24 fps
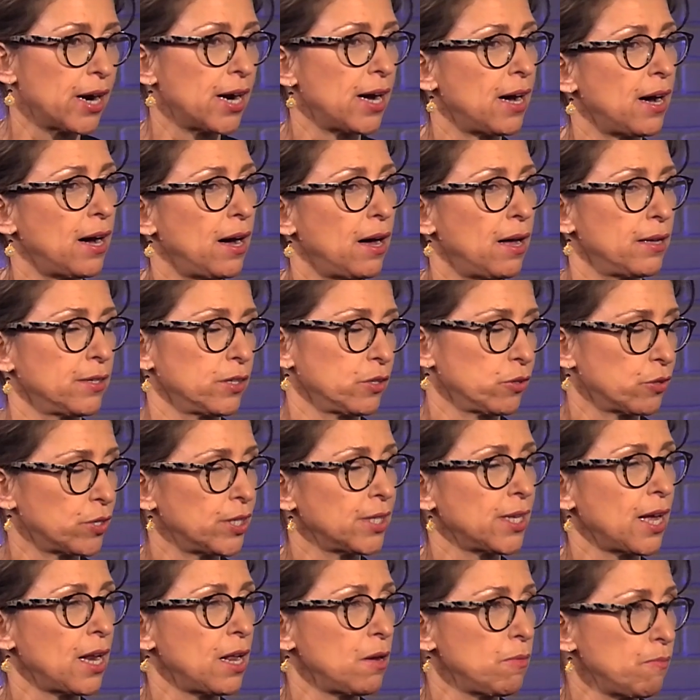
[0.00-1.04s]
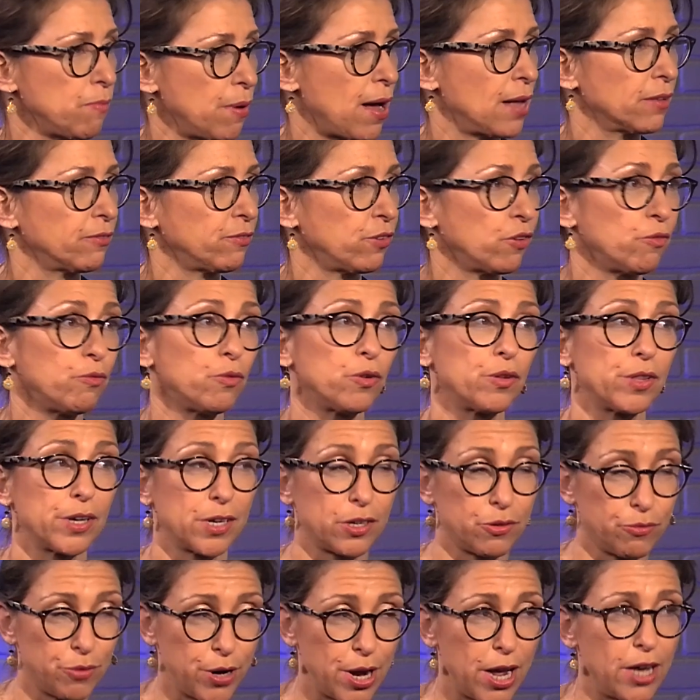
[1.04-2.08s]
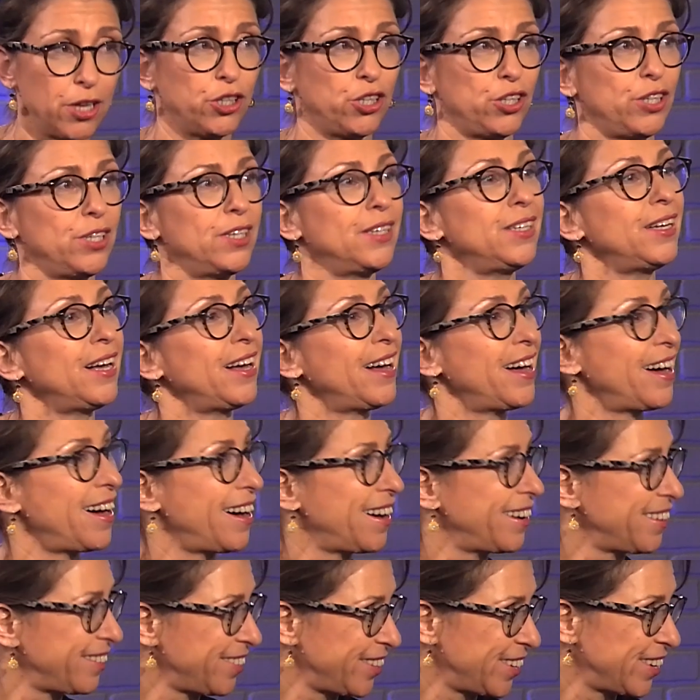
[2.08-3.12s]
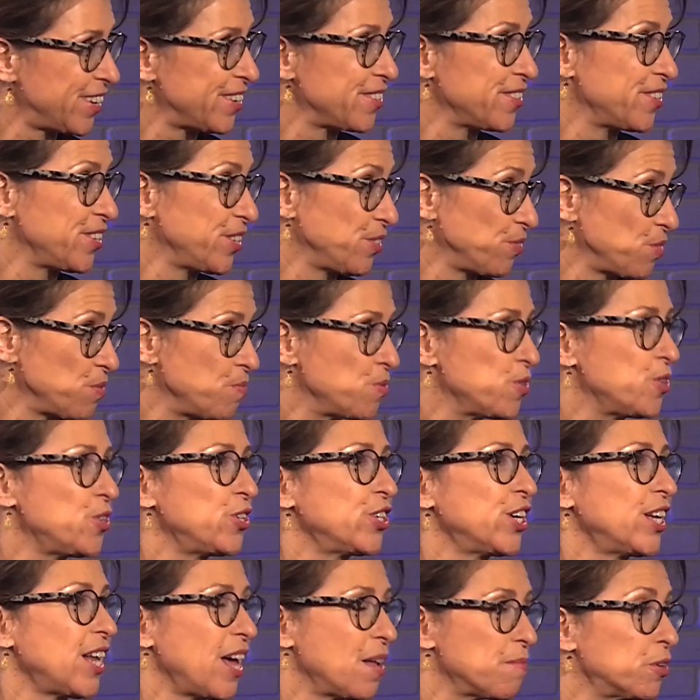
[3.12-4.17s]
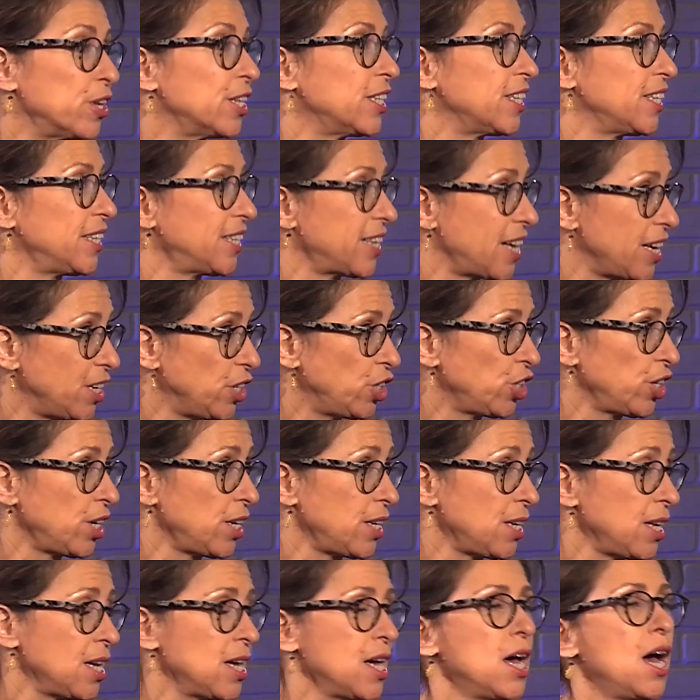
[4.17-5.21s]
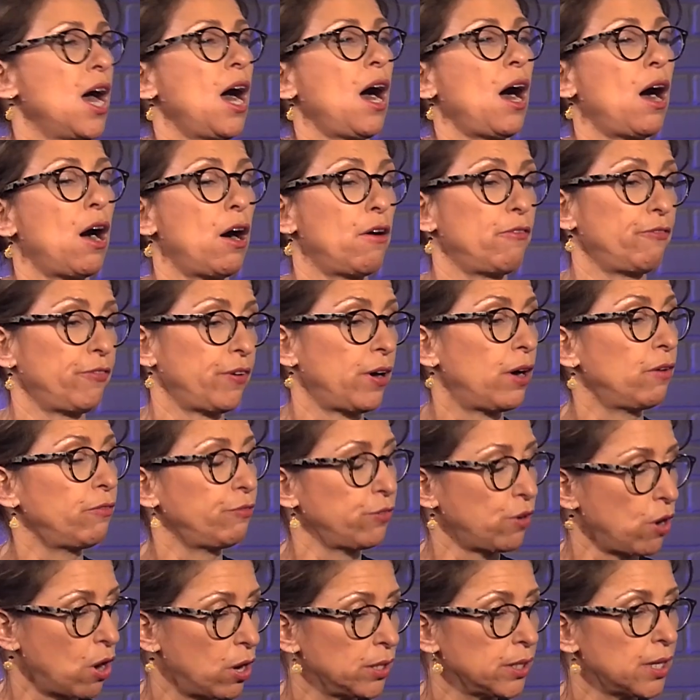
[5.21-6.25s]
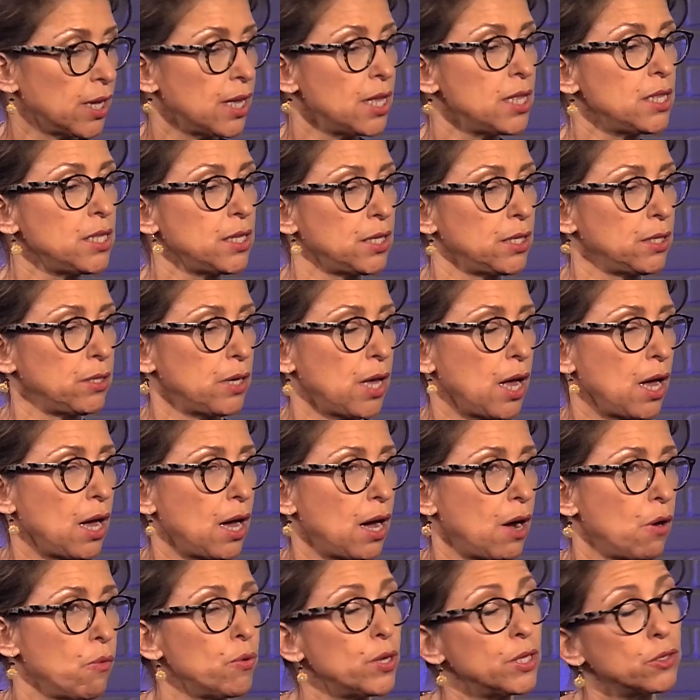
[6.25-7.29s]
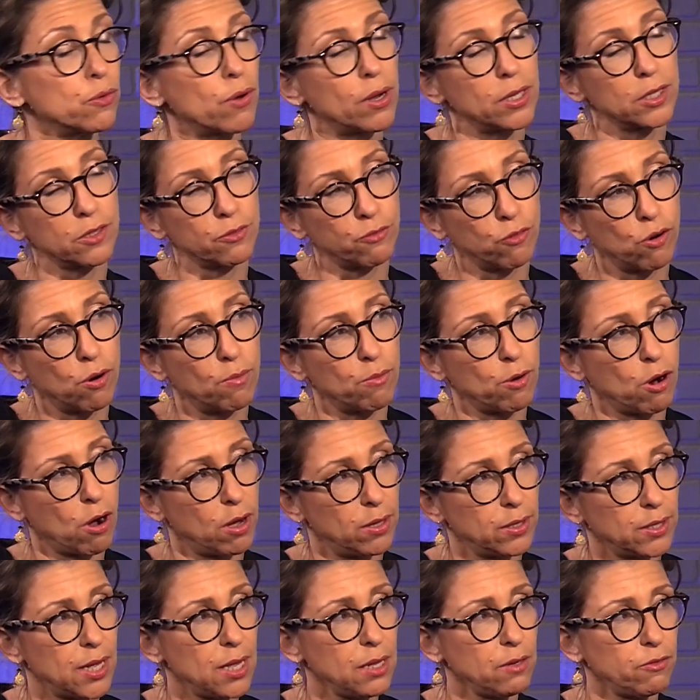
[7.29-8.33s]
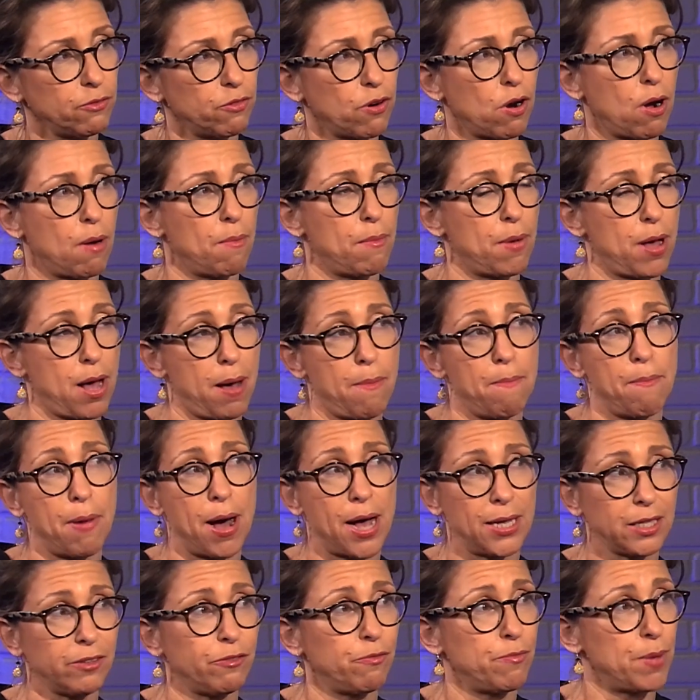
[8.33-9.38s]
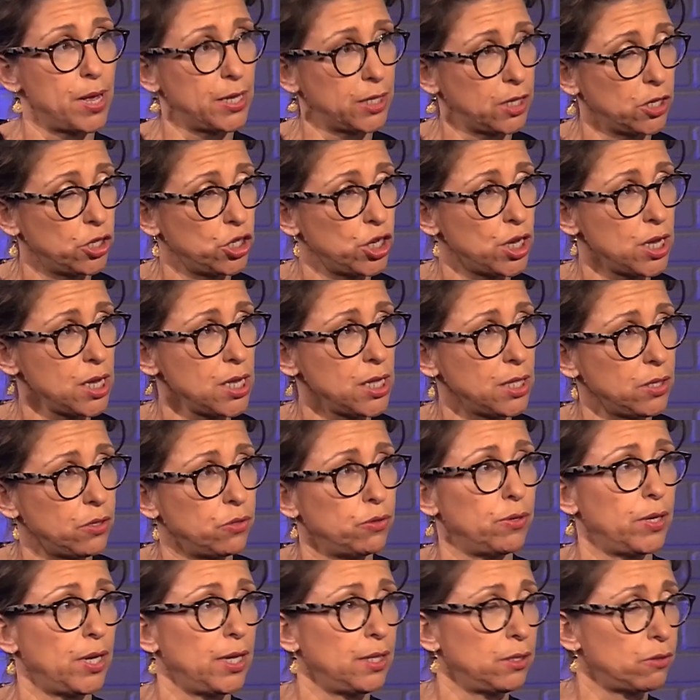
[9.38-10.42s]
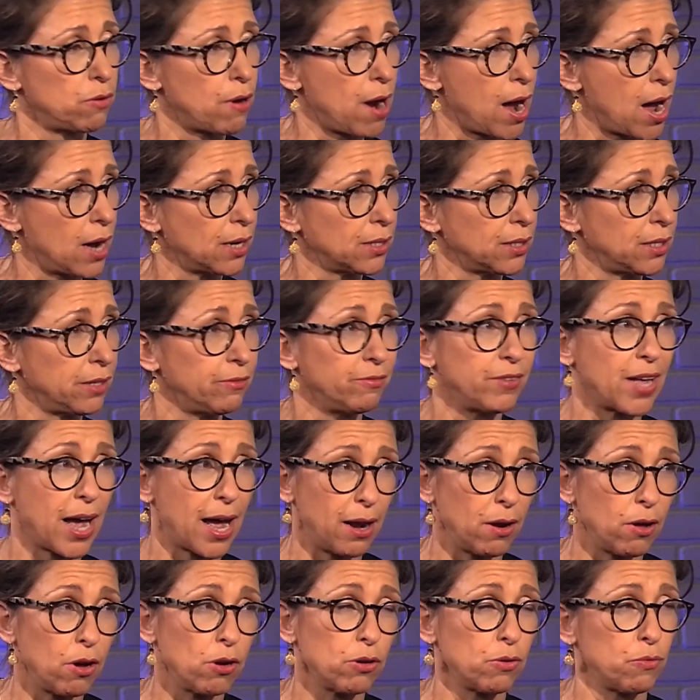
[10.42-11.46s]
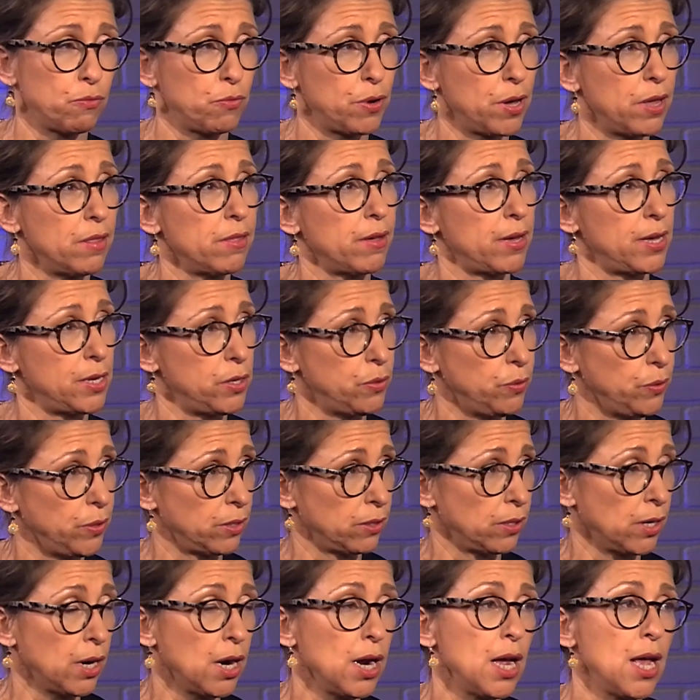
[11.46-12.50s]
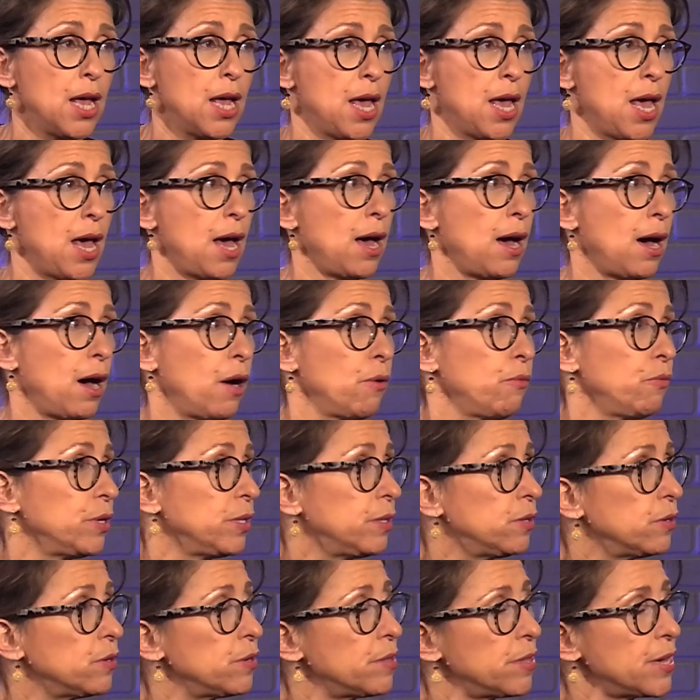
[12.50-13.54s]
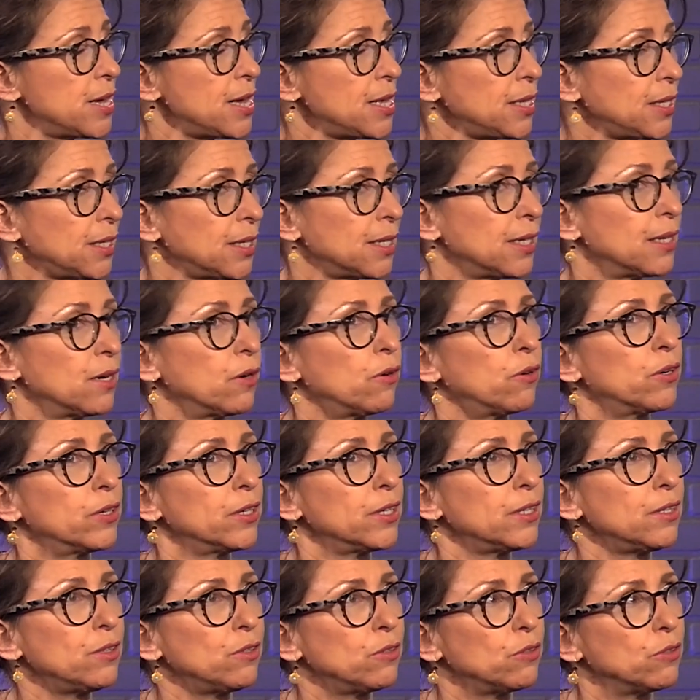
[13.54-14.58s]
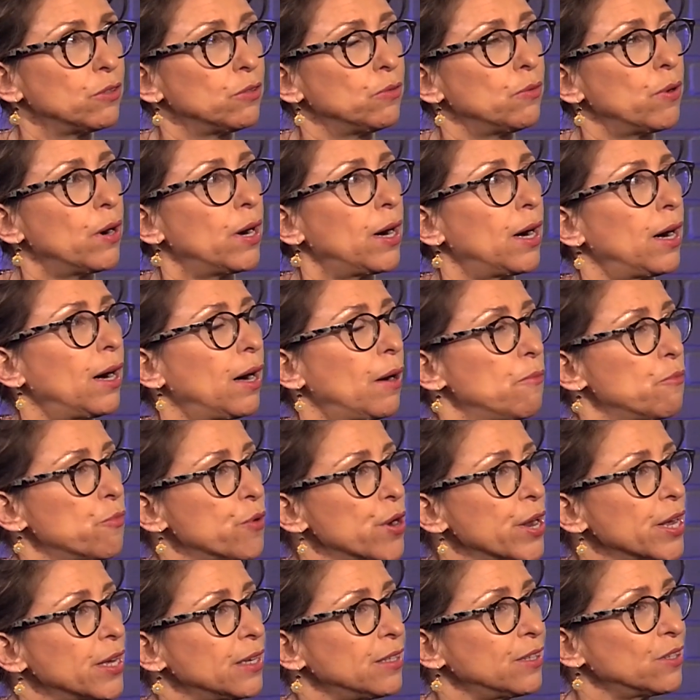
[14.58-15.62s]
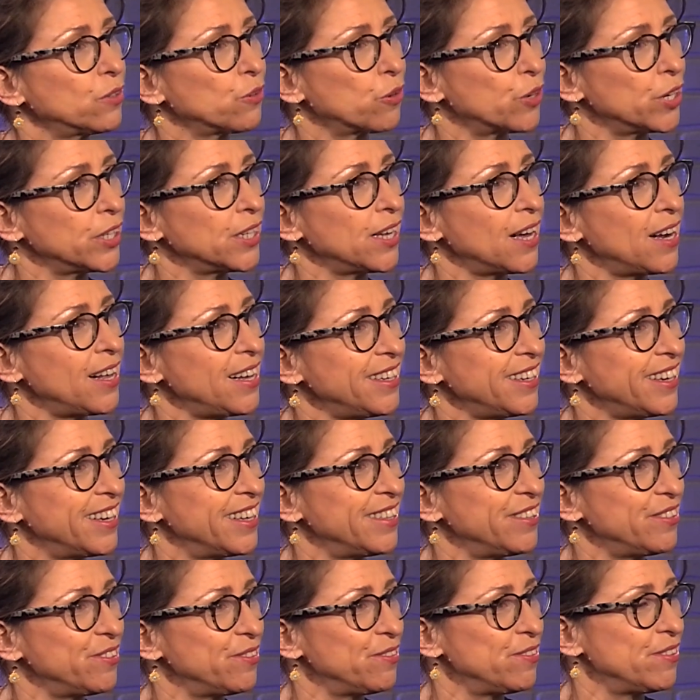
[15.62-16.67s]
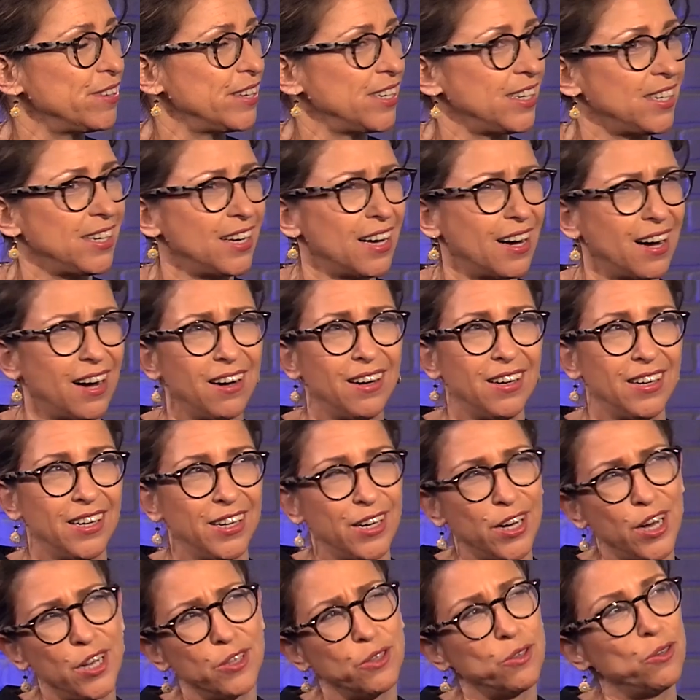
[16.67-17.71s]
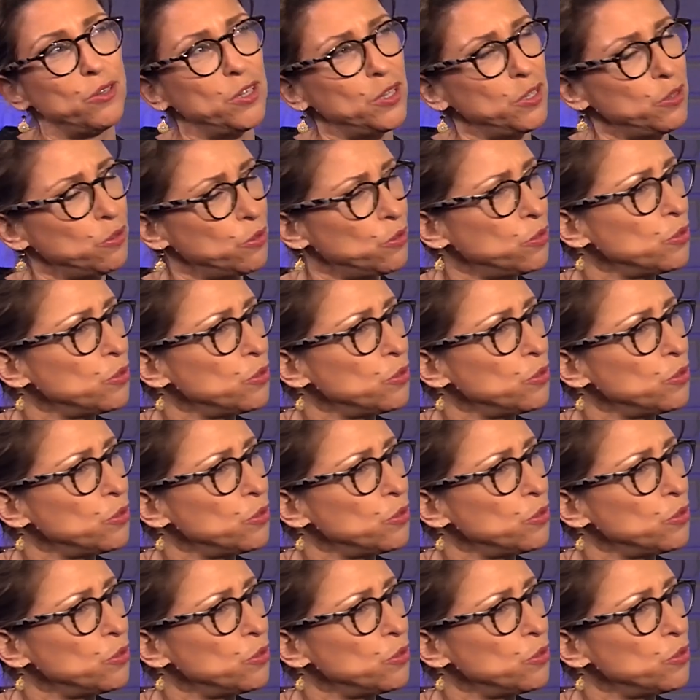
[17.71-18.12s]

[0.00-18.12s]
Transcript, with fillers: a storytelling platform for the creation, uh, uh, distribution, and monetization of, of content. Uh, we transform content from uh, passive messaging to interactive dialogue with a user. Uh, we do this in order to uh, bring storytelling into the uh, uh, to, into